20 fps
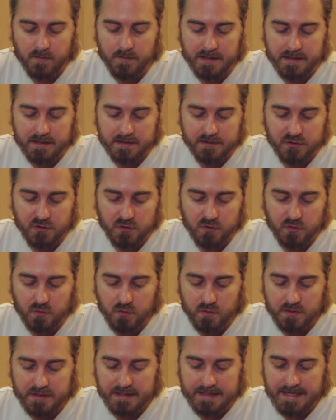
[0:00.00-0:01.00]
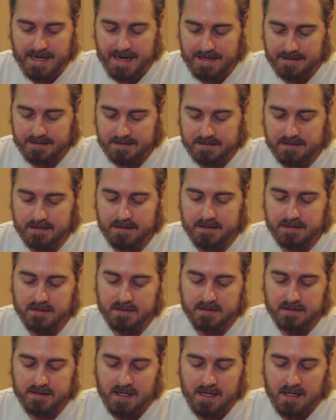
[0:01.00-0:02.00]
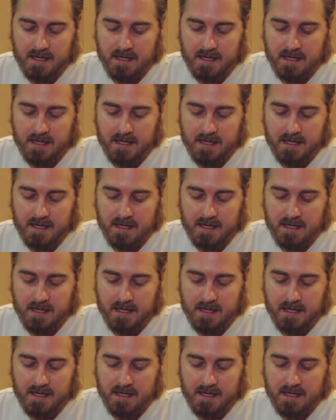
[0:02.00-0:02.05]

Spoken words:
because you do need access